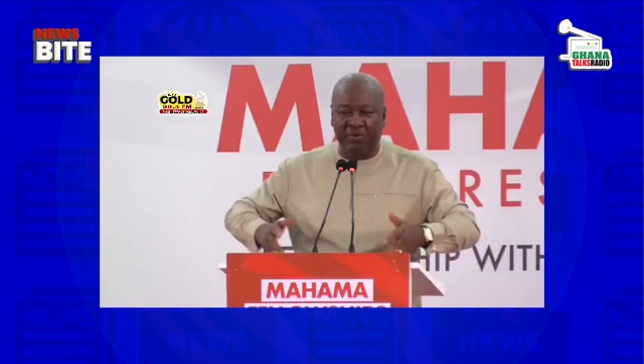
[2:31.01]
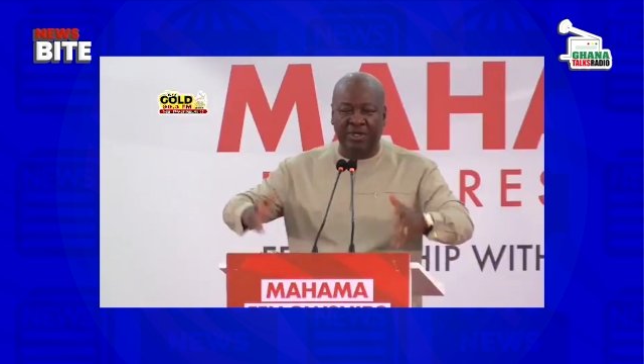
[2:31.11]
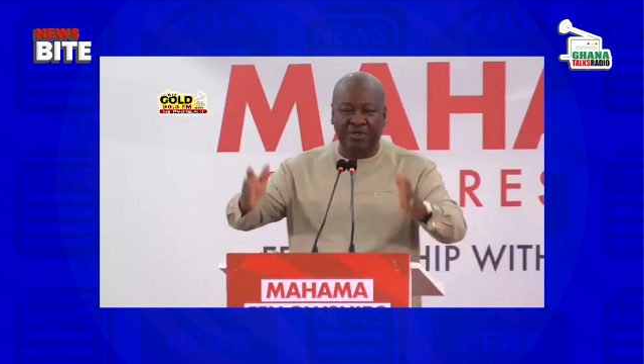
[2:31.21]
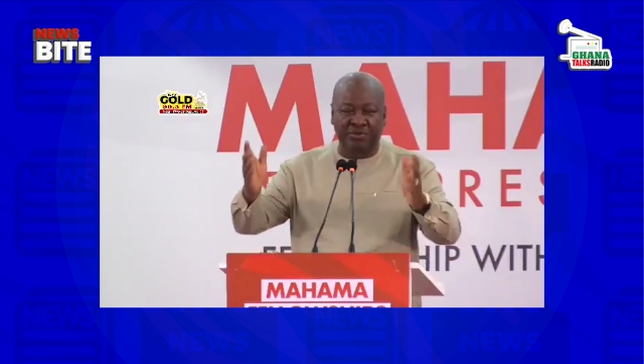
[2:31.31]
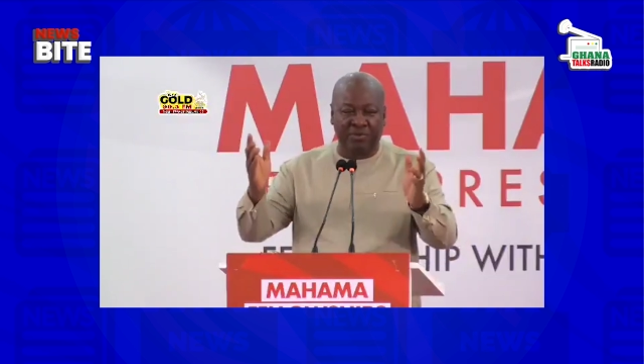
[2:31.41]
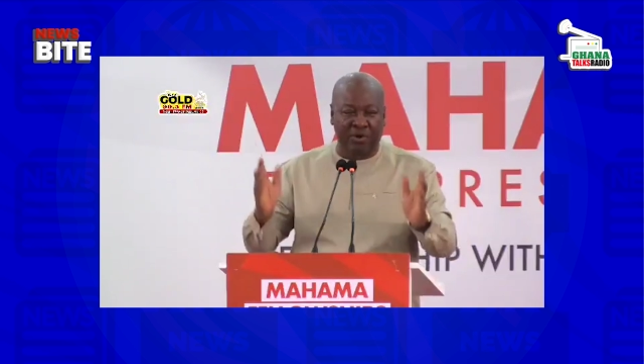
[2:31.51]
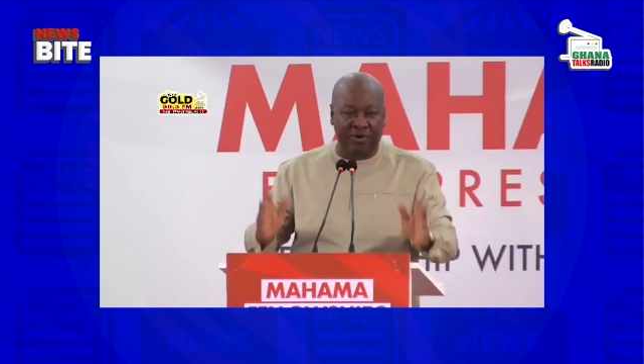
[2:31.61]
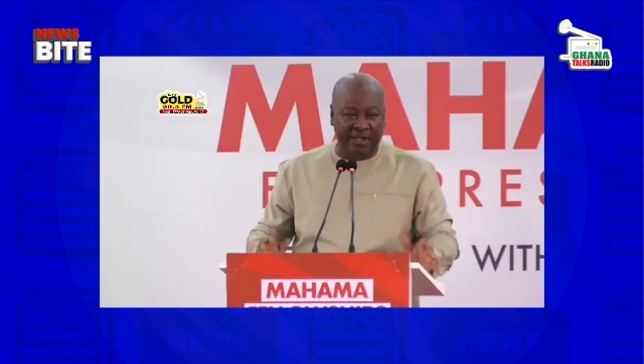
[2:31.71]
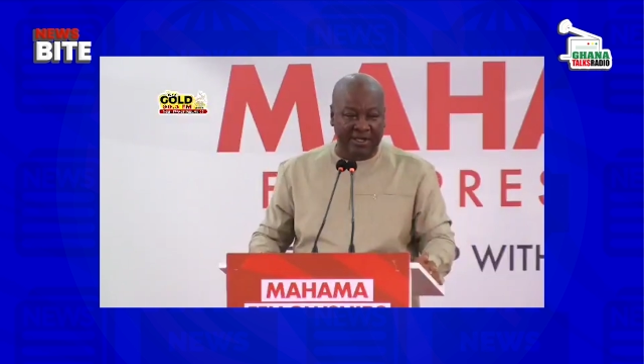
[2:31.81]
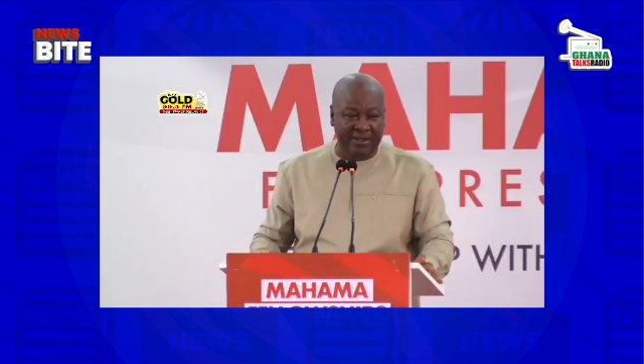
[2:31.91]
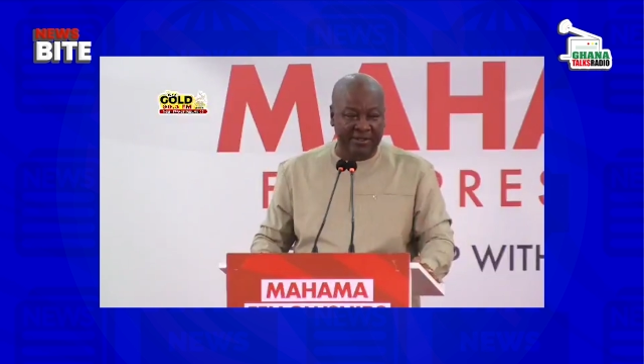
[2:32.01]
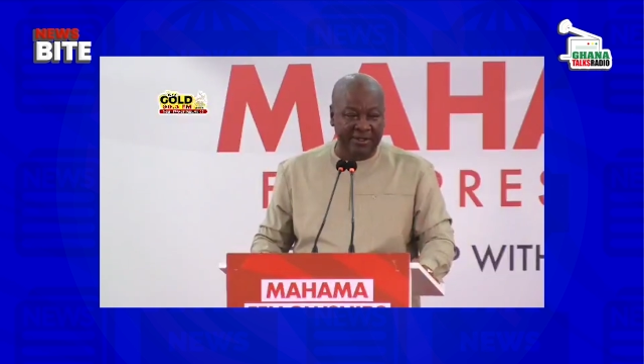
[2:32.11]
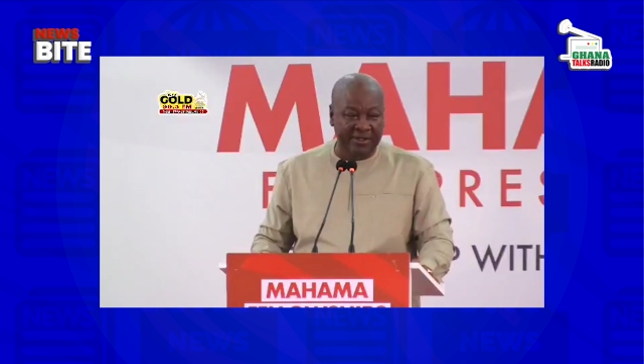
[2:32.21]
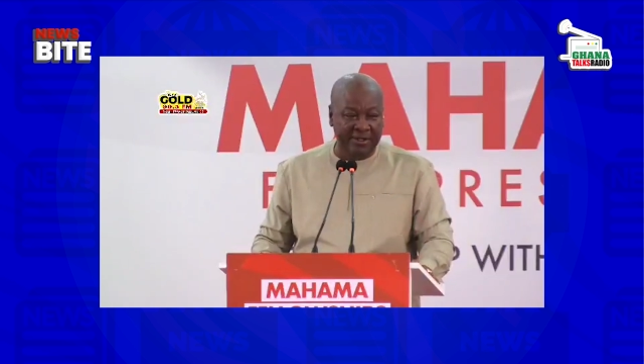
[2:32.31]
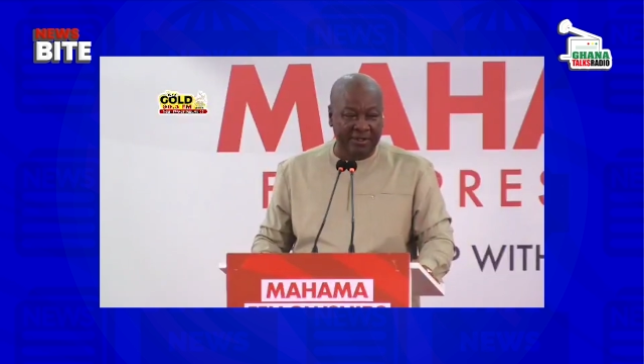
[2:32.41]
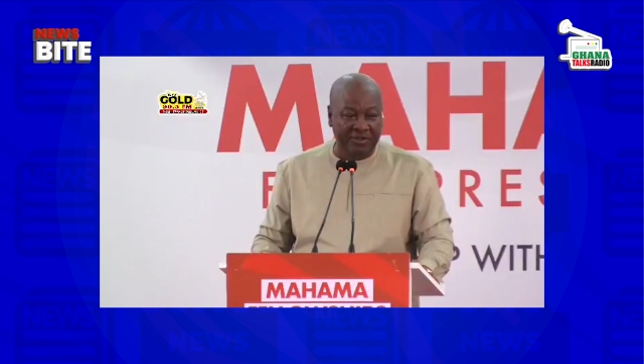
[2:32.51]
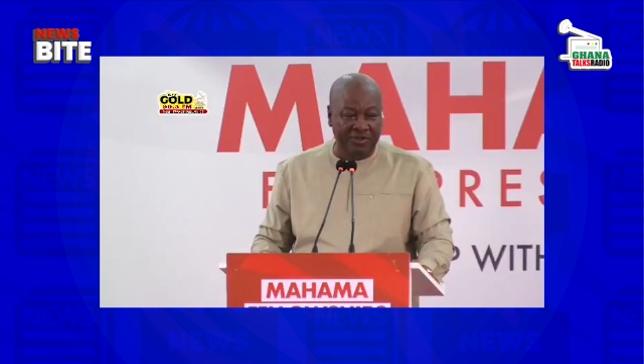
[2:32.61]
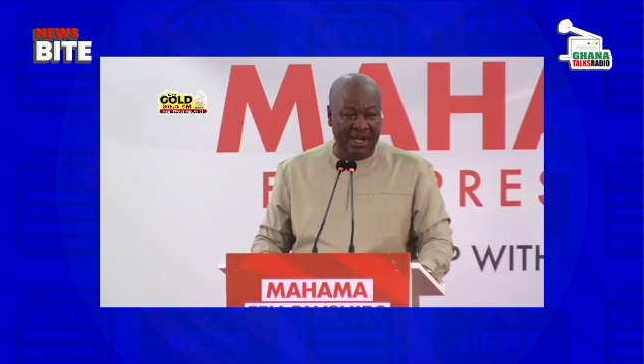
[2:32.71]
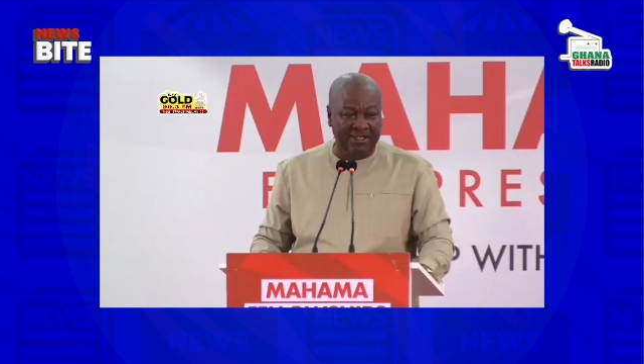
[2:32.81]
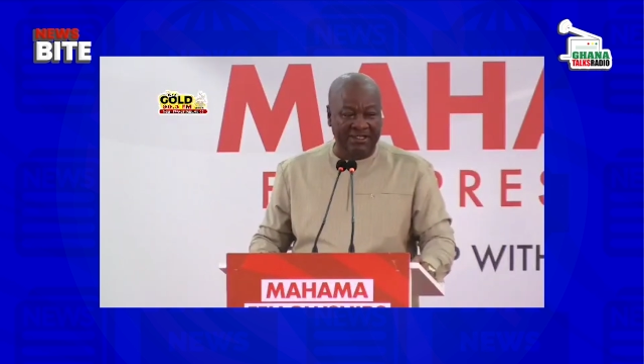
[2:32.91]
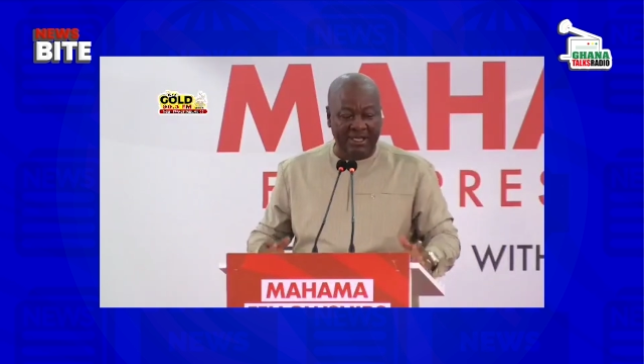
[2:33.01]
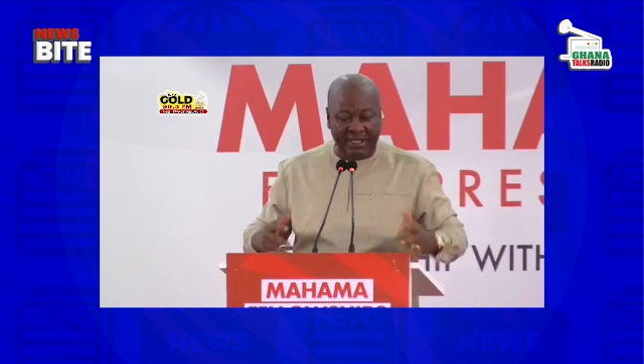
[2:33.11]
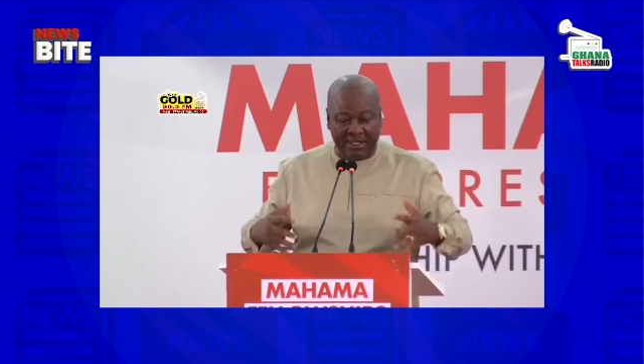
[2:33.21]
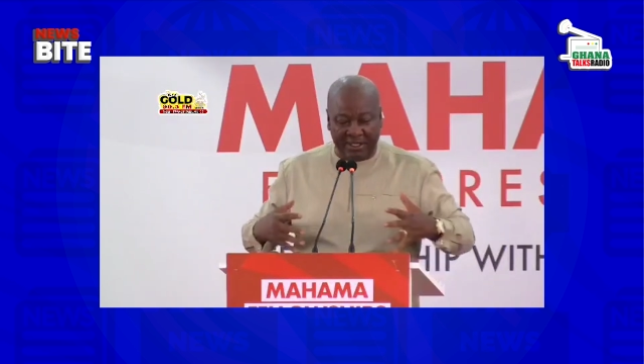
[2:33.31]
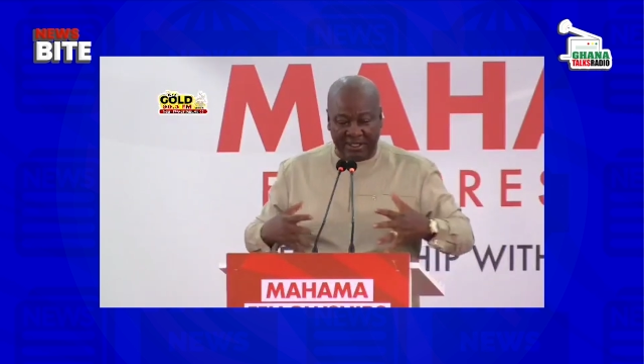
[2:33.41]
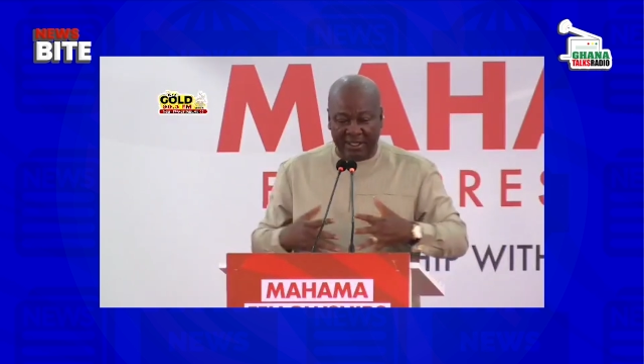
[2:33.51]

ewon ejuma oye, and so I'm saying